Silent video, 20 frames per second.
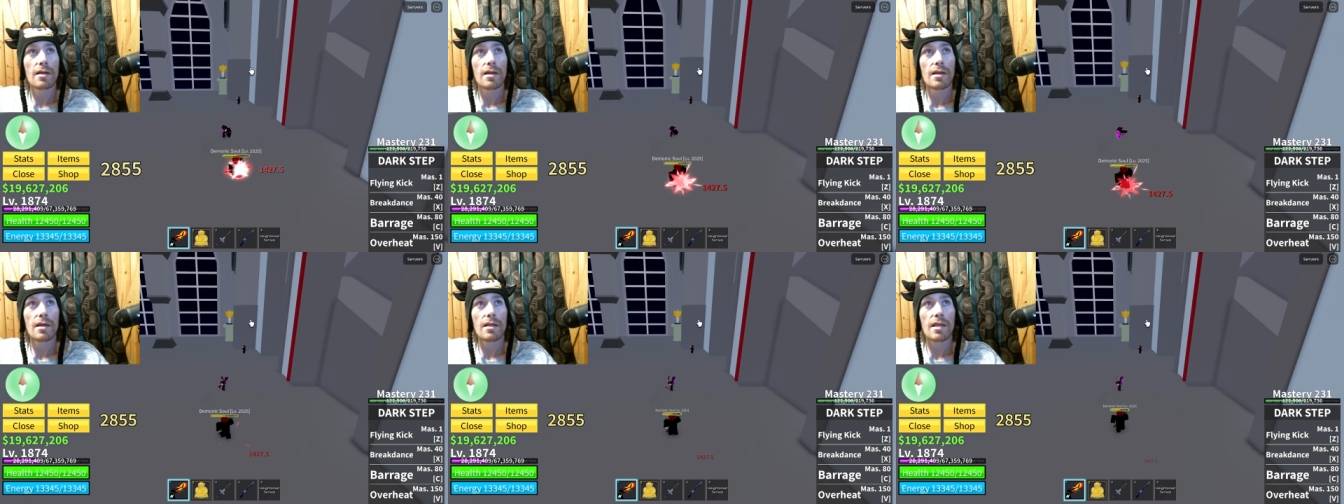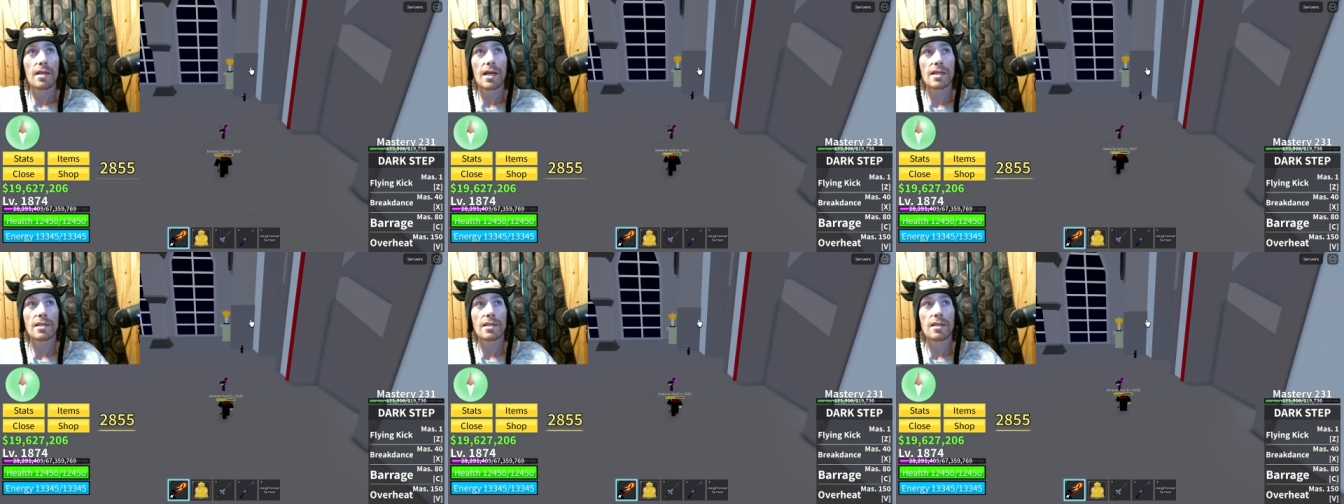And
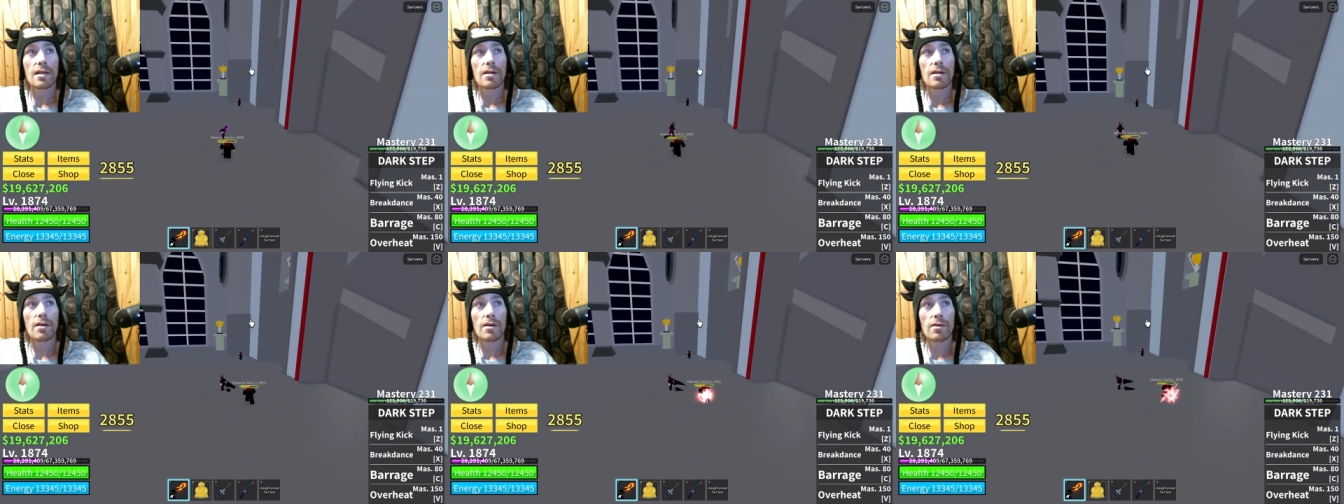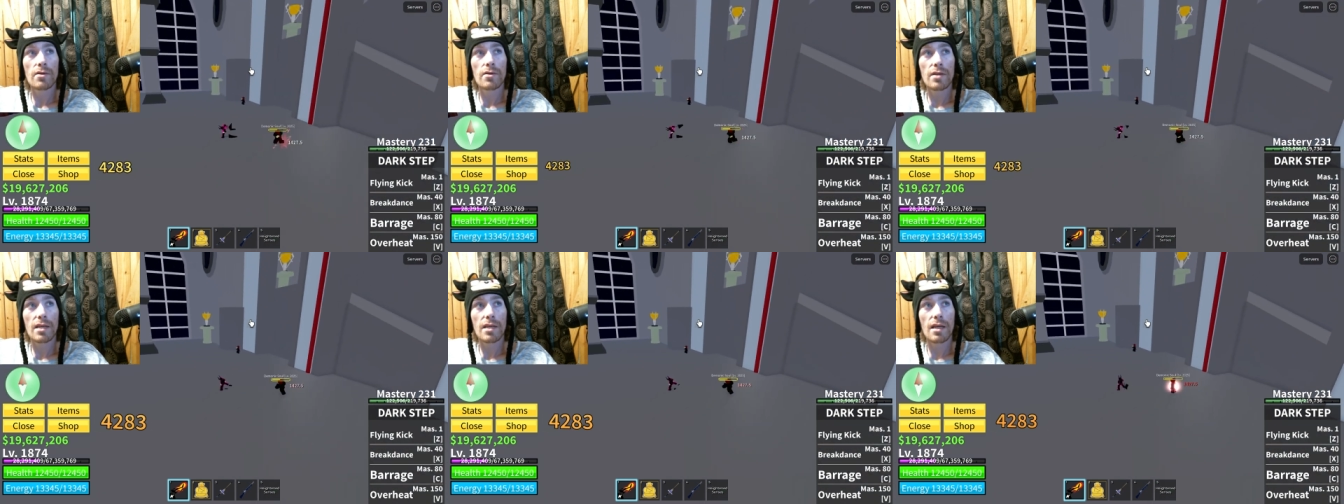that's their
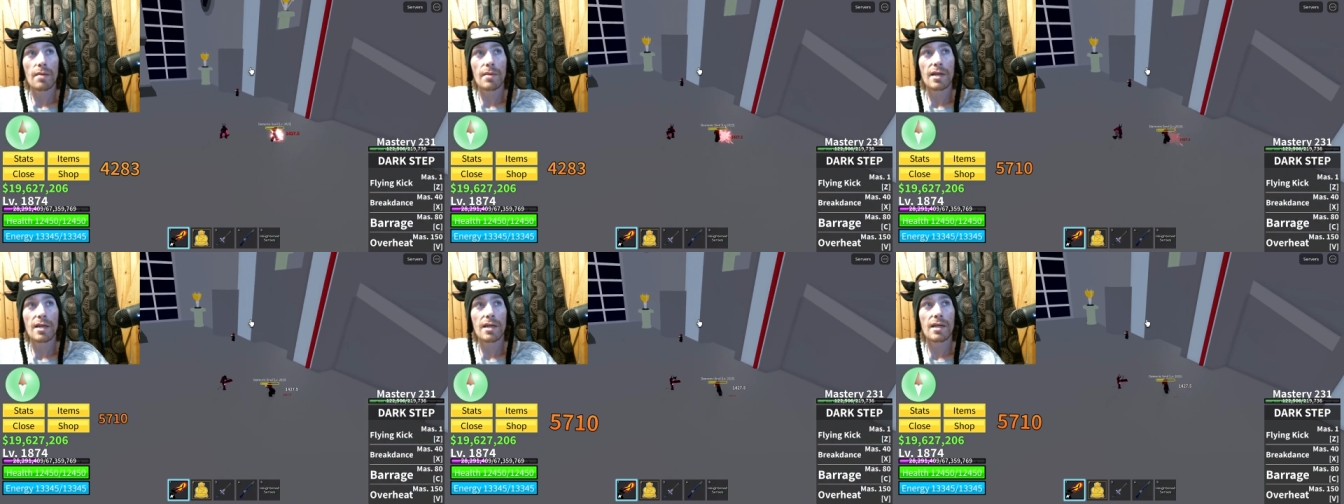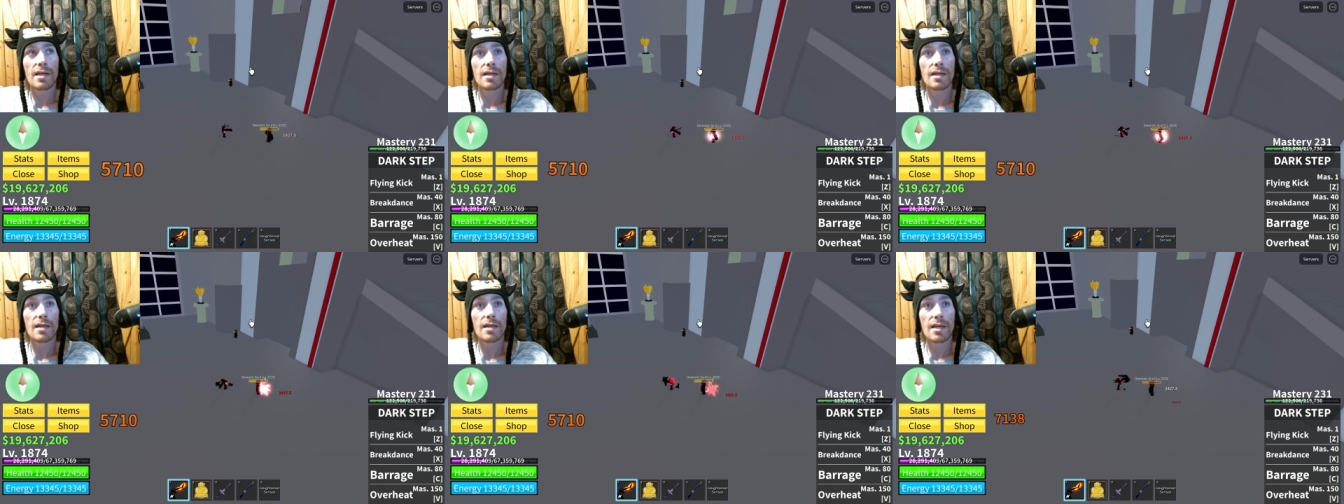whole gimmick,
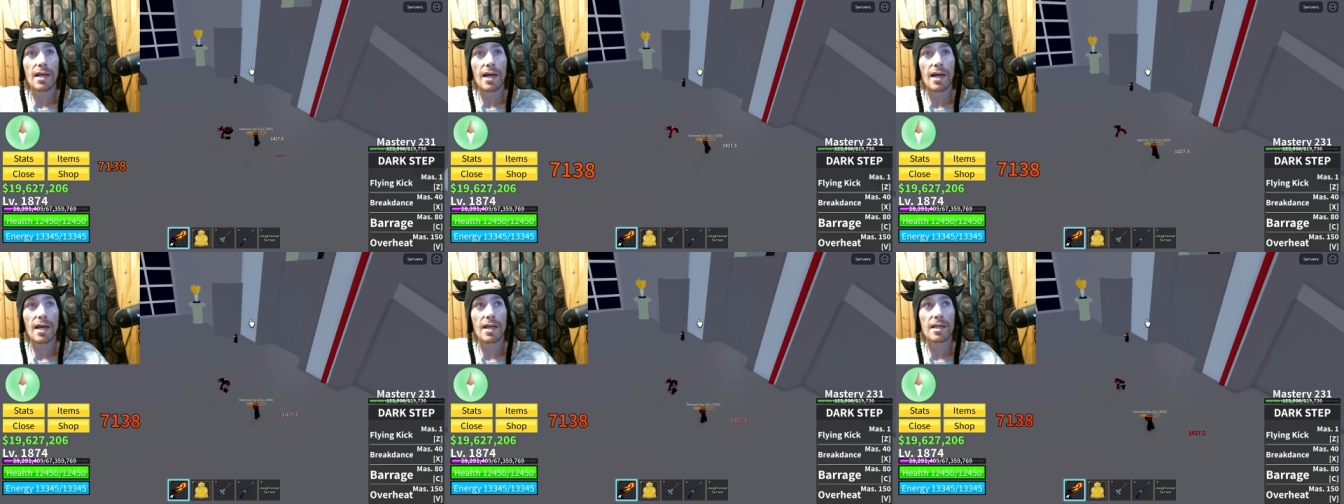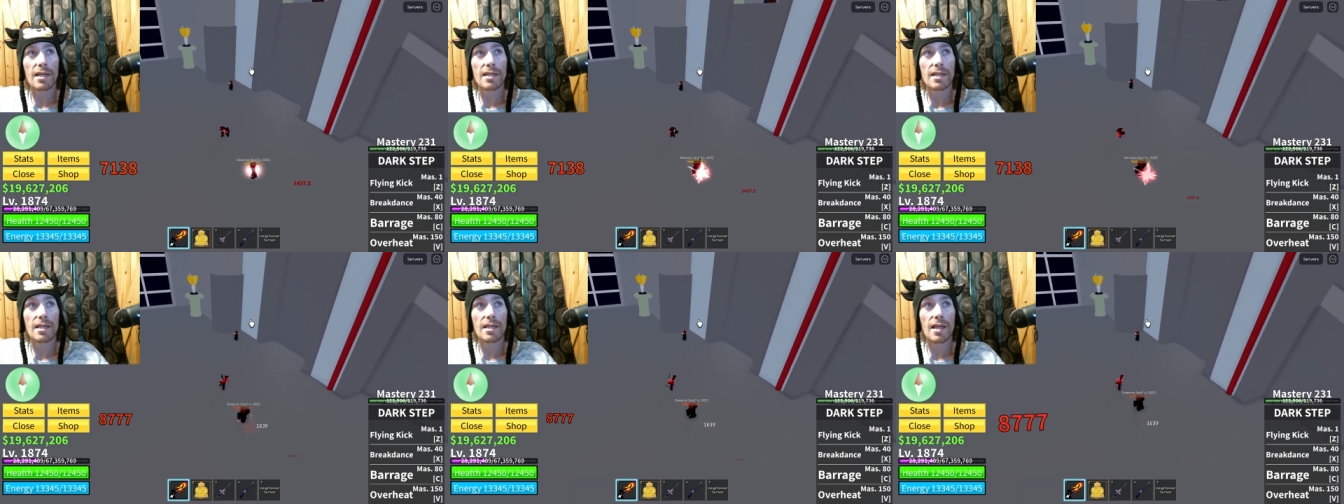
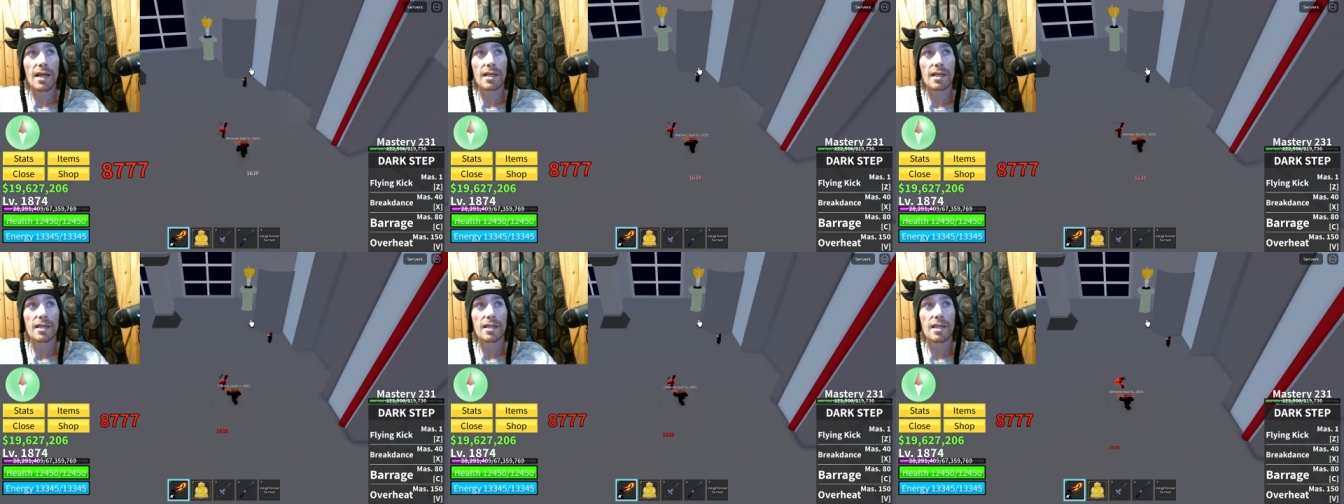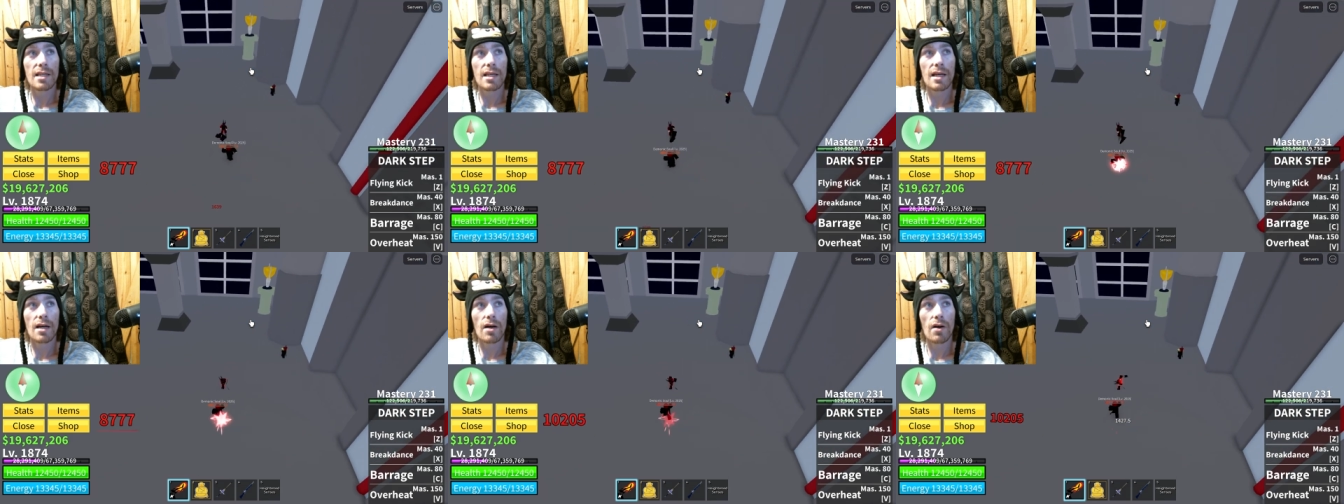guys. That's
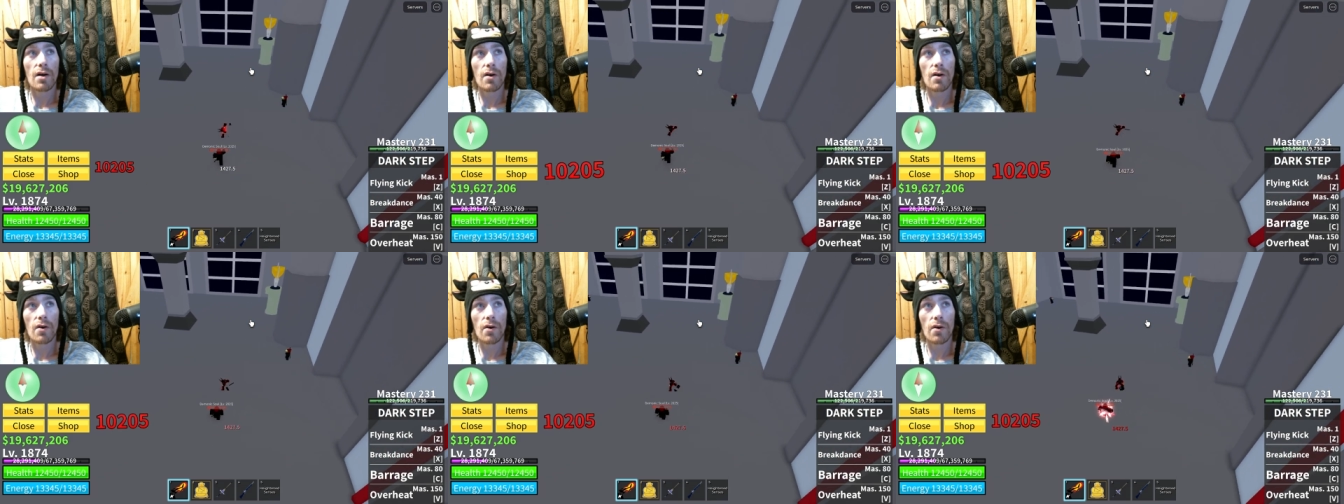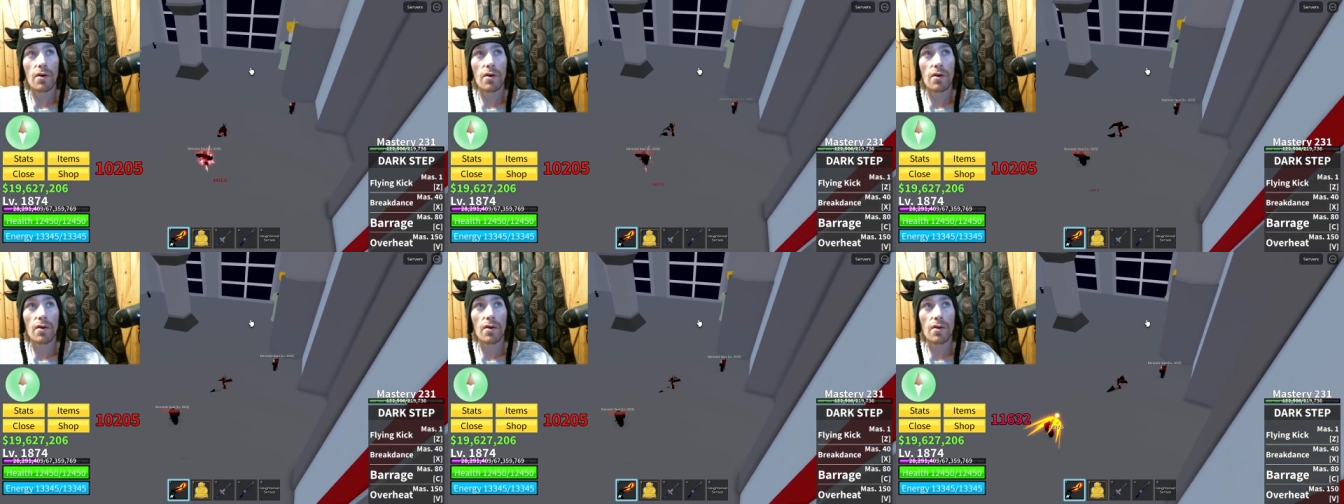the
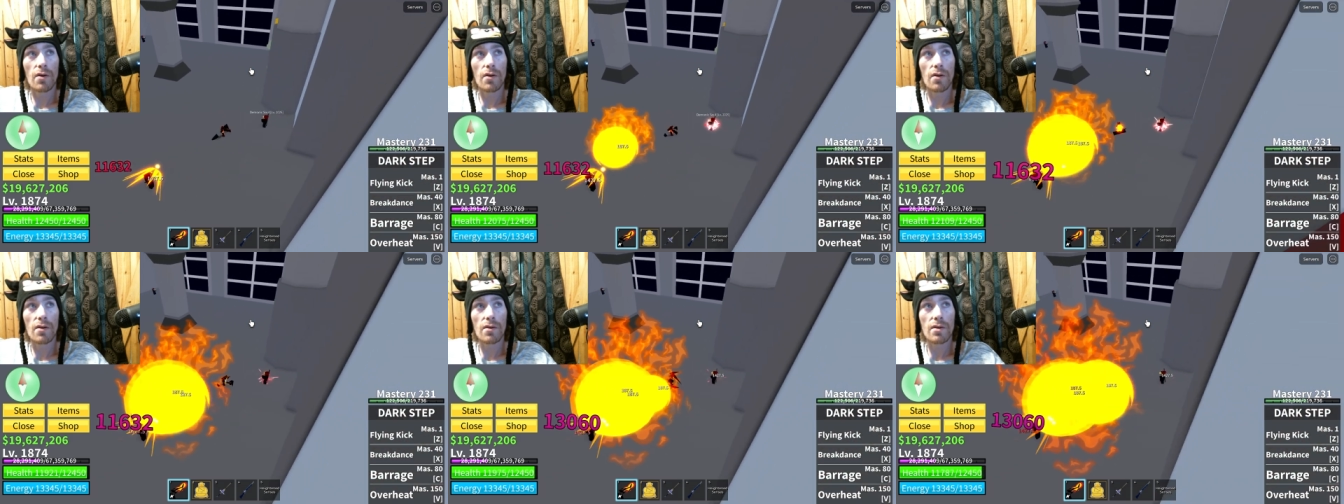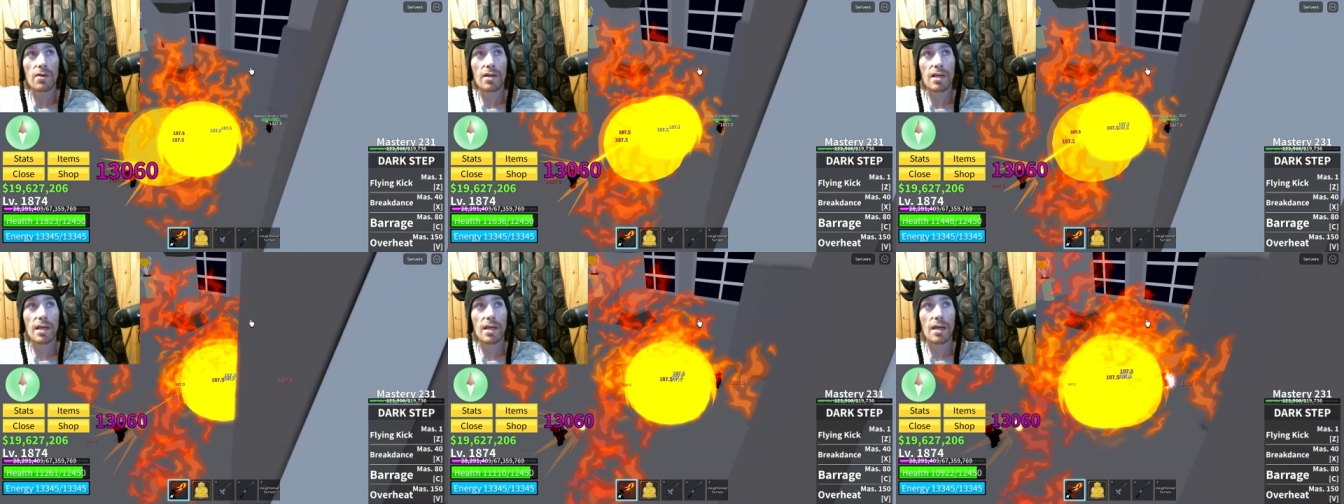whole
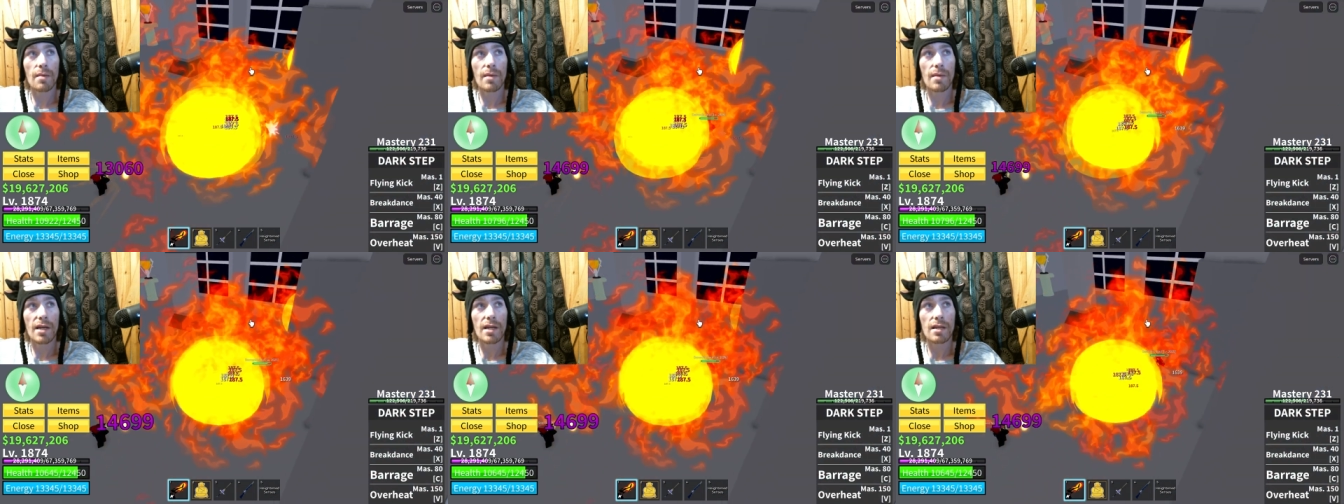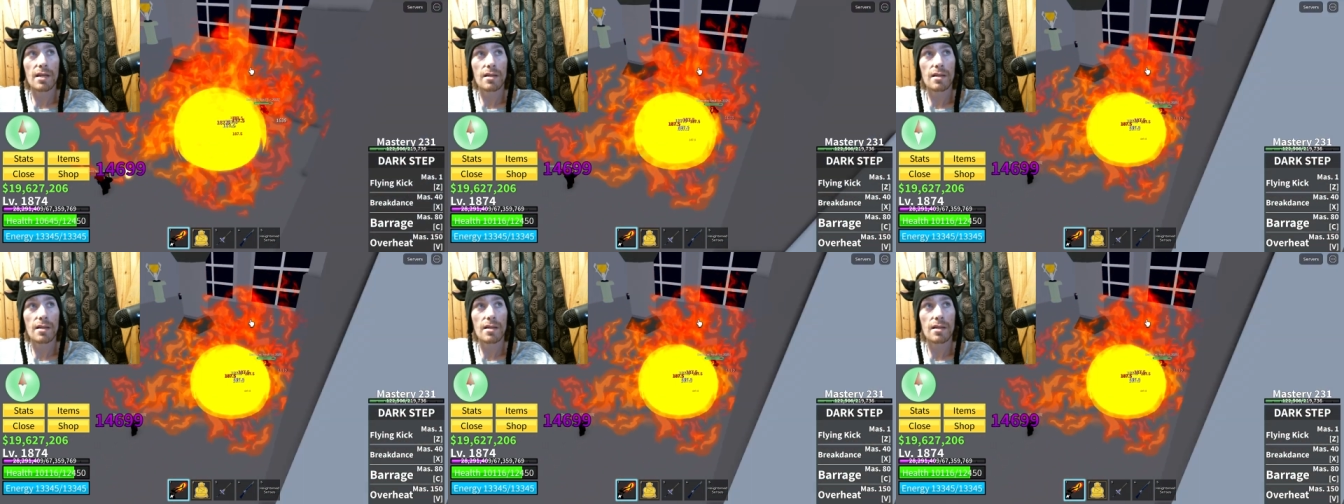gimmick.